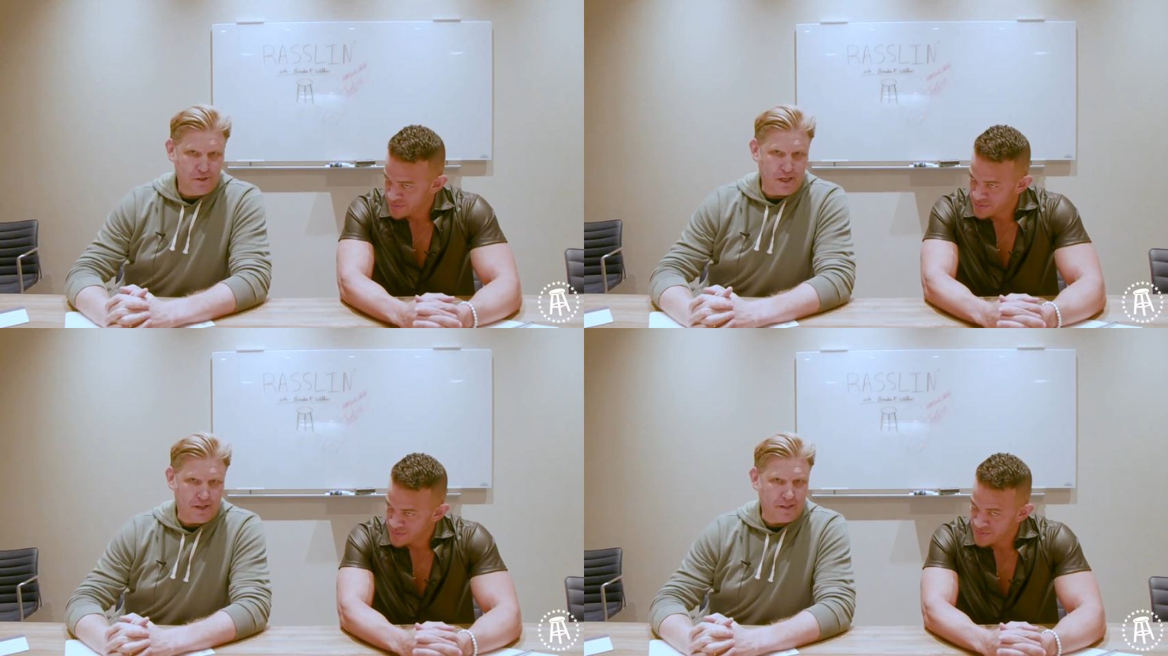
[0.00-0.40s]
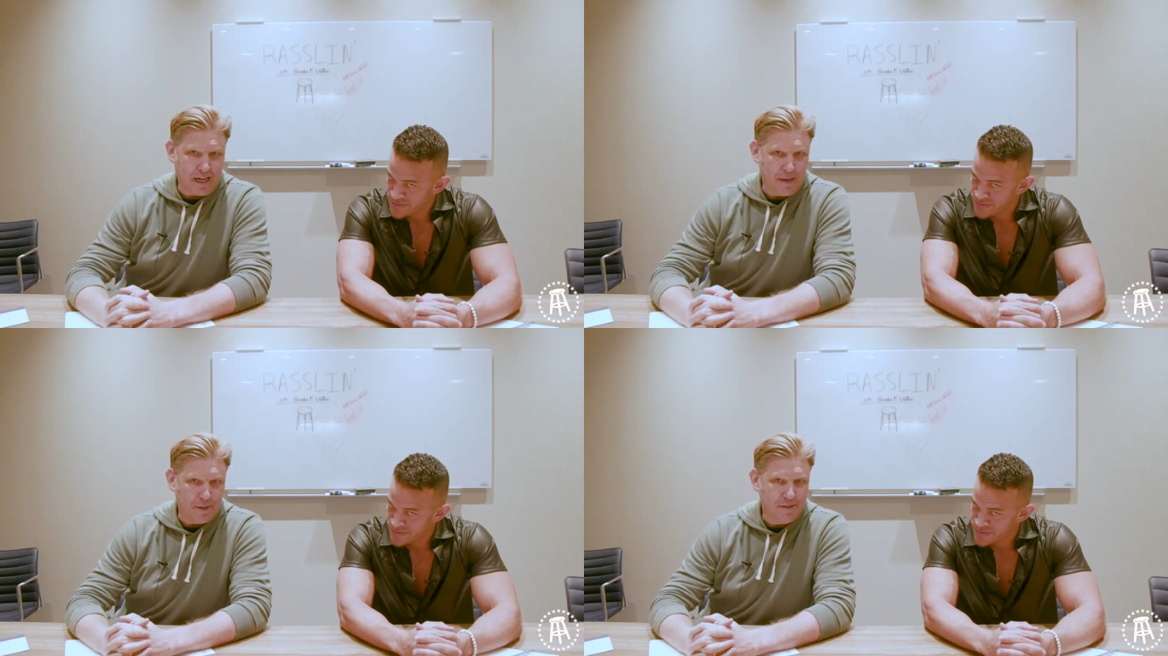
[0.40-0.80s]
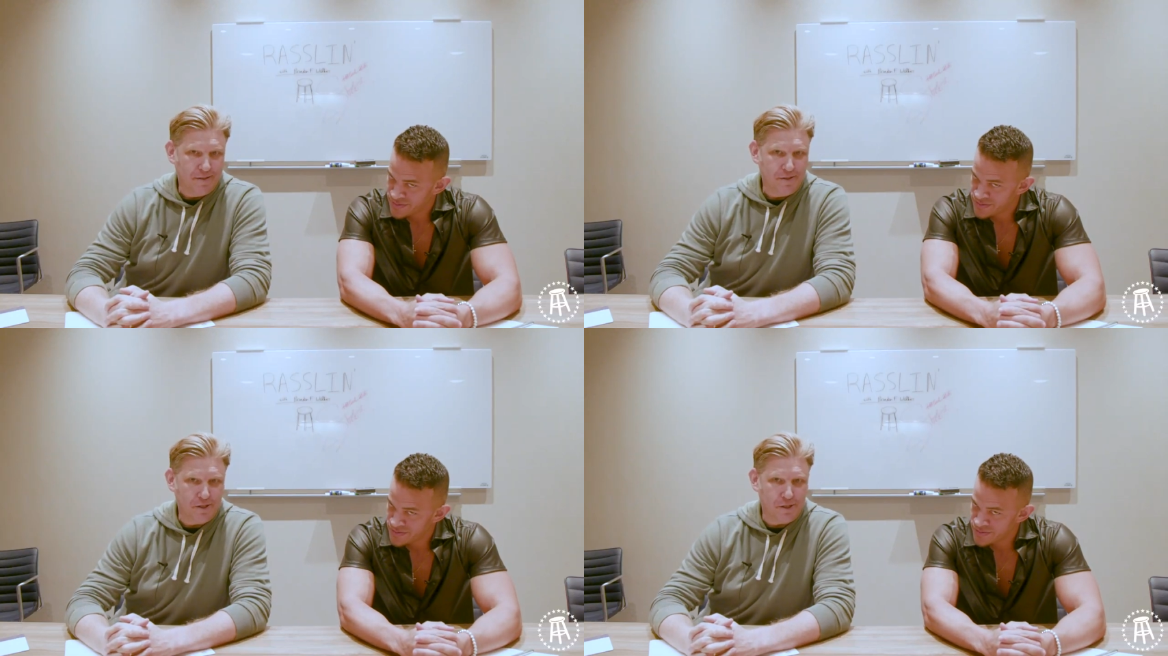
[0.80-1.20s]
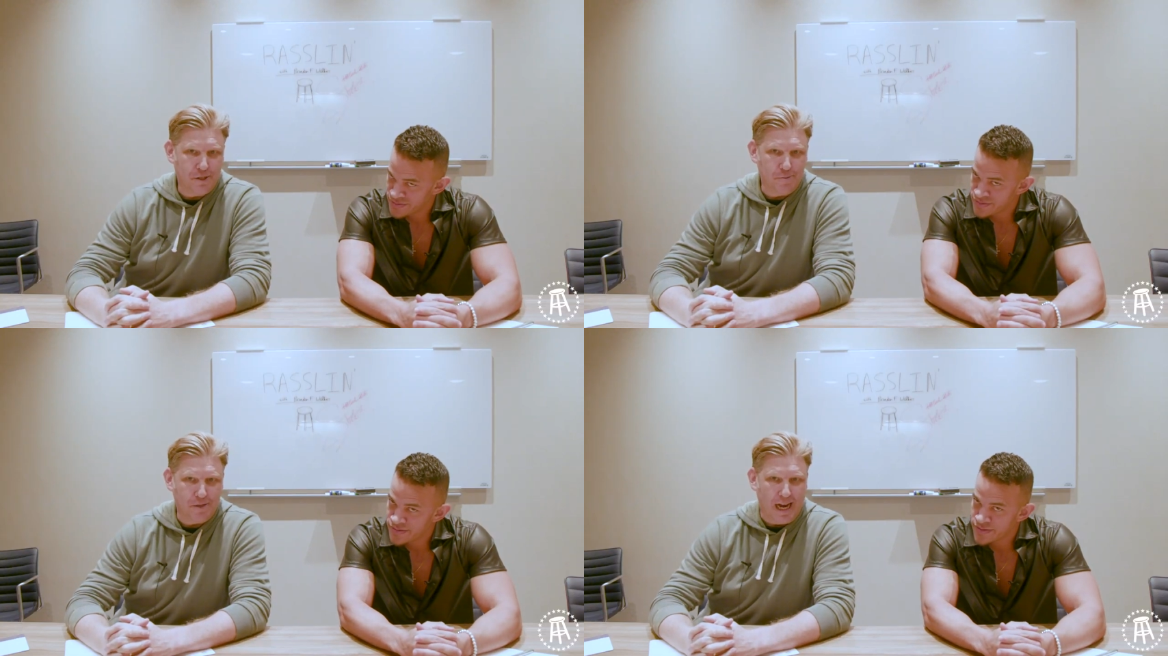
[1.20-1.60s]
Speaker 1: stare at the camera.
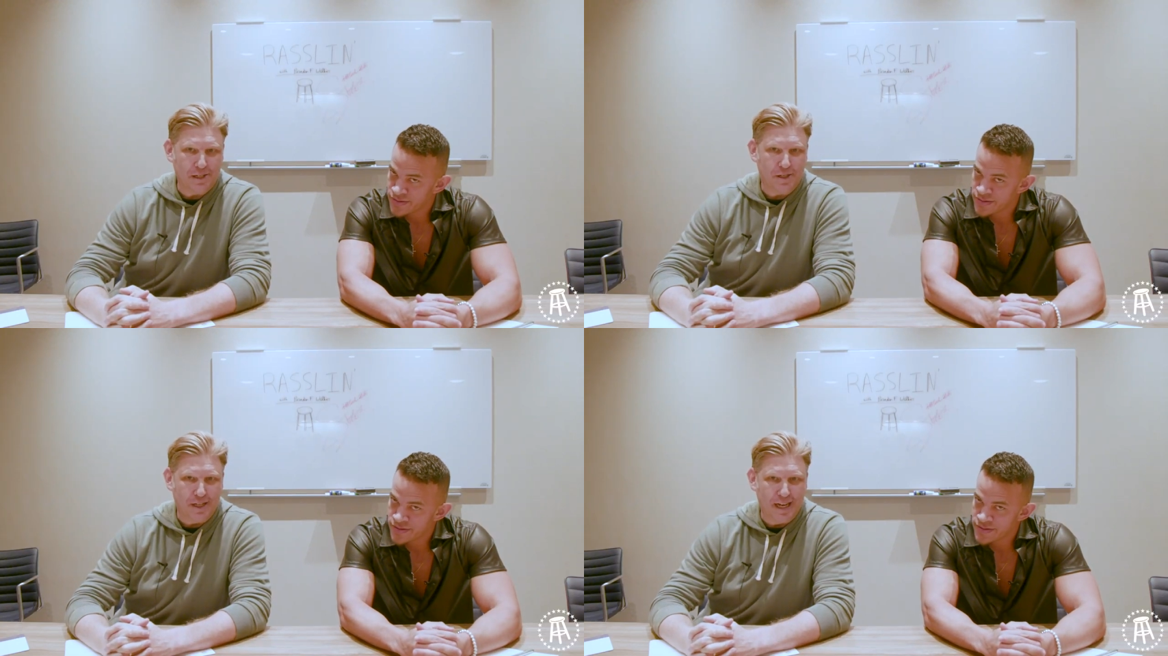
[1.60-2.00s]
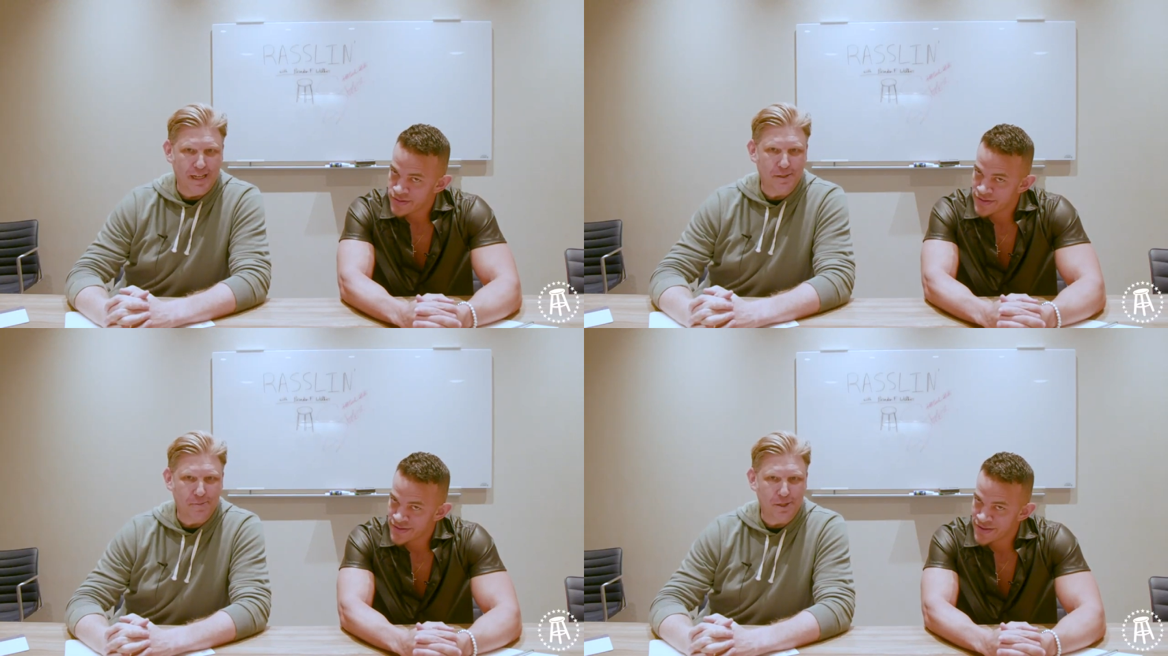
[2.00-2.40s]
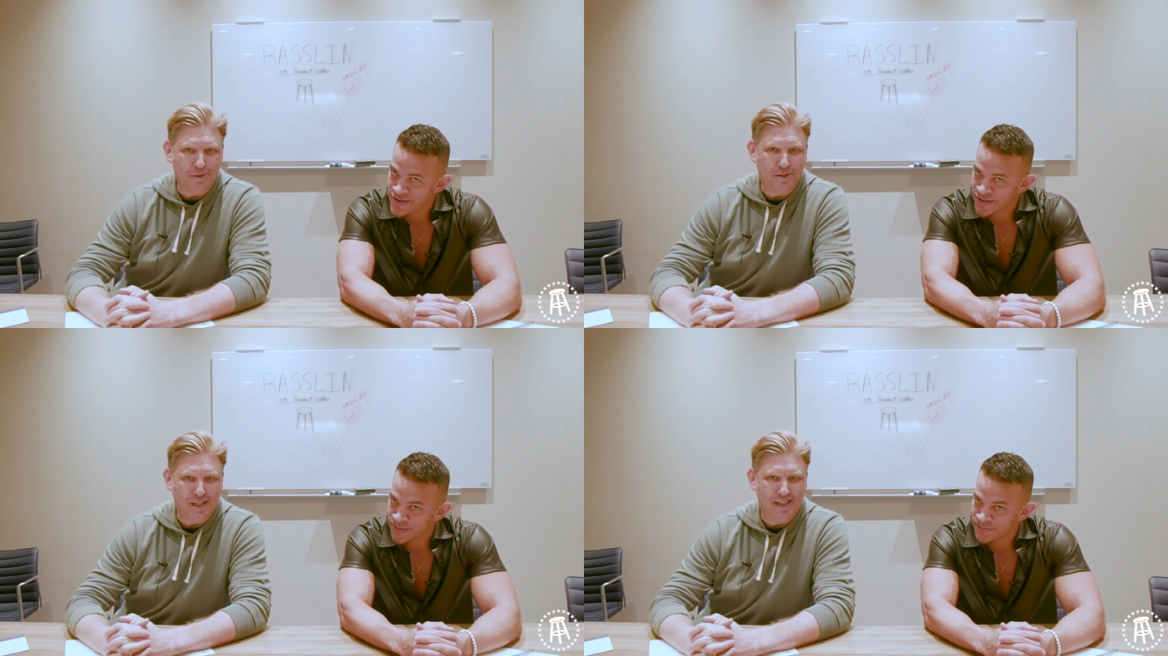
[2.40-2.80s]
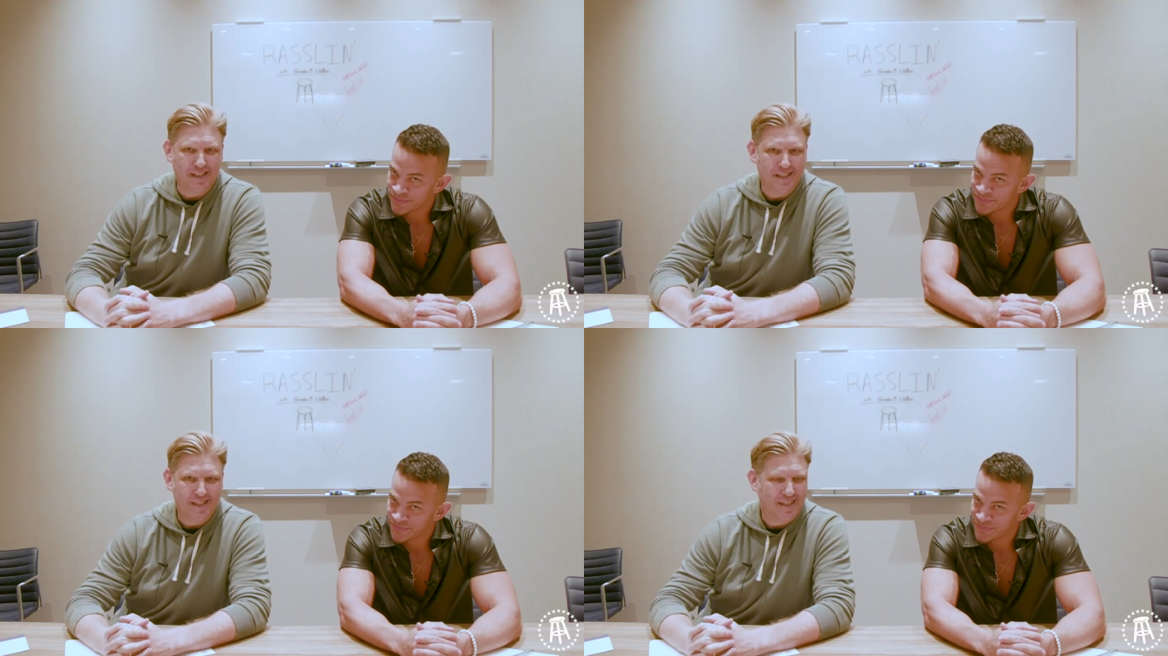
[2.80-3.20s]
Just two dashingly handsome dudes, huh?
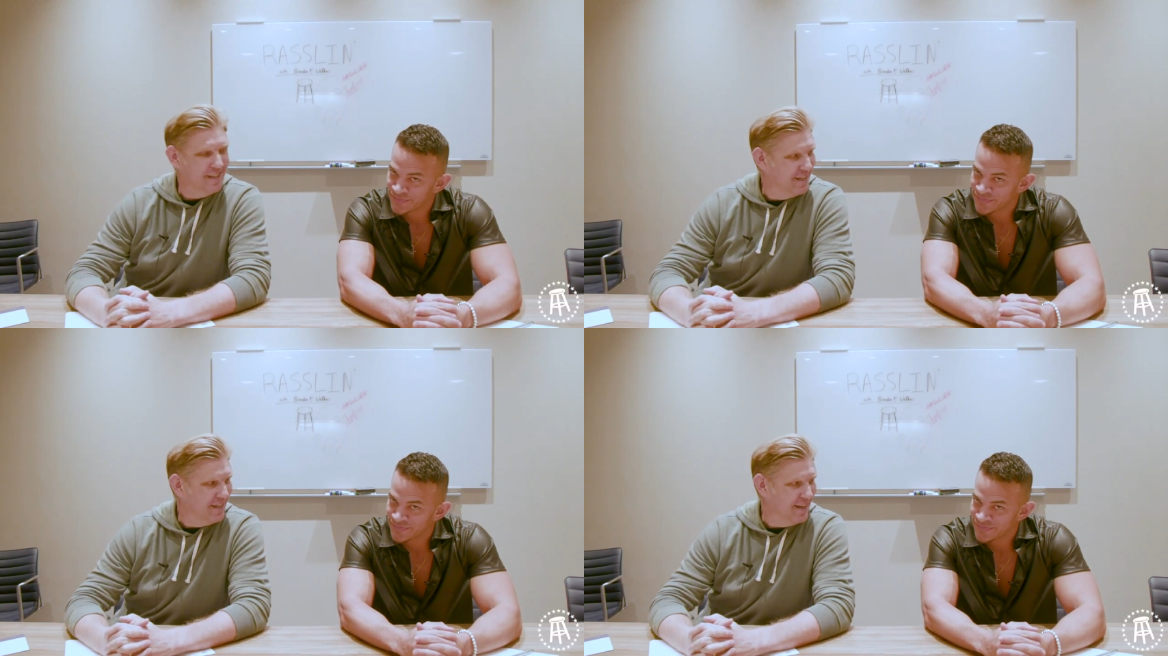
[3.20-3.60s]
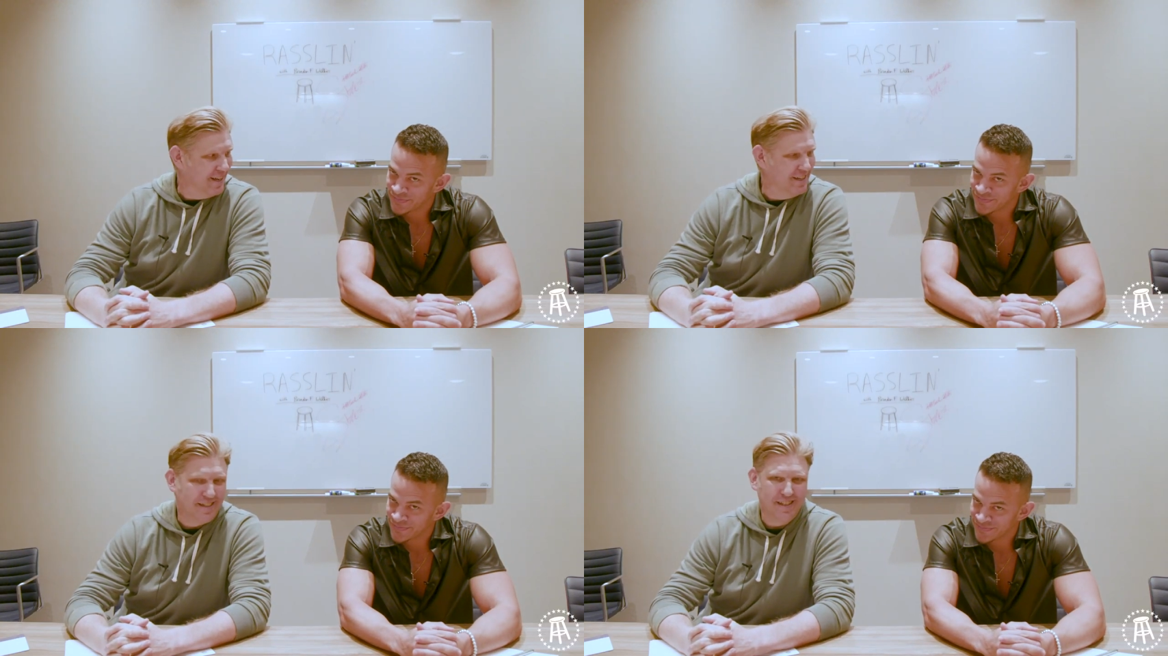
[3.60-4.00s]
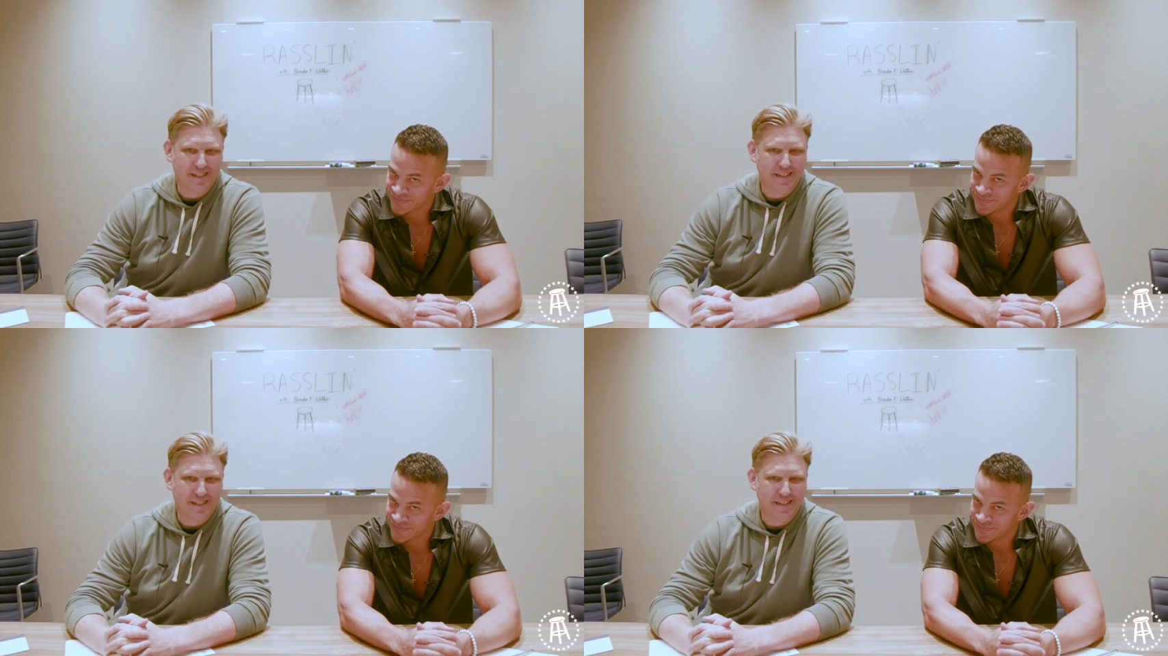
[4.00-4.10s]
Huh?